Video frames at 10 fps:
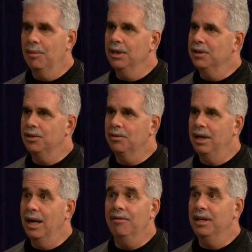on the
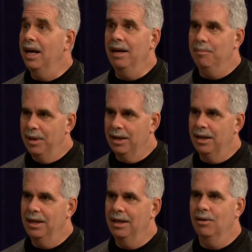street every day
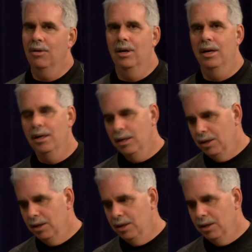picking or